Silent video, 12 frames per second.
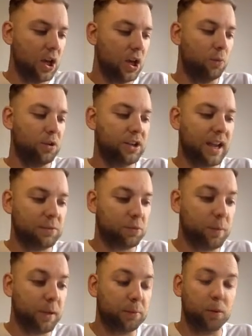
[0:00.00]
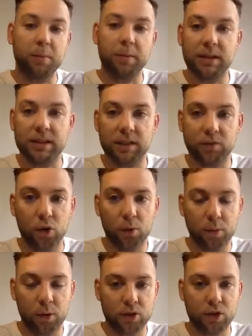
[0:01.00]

which case would be a probability of 0.2.